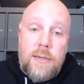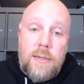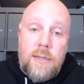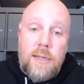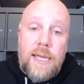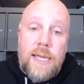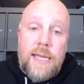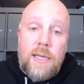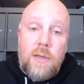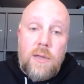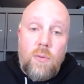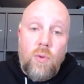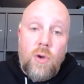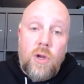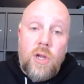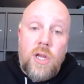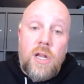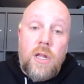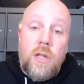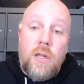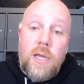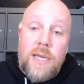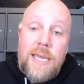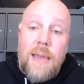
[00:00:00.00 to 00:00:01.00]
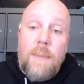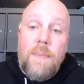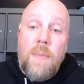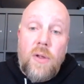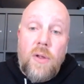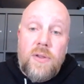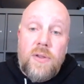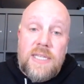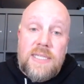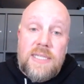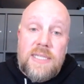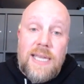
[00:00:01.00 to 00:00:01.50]
Like, we're going to look at
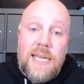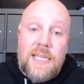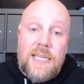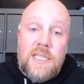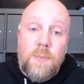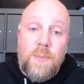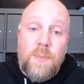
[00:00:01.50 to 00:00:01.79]
multi-sites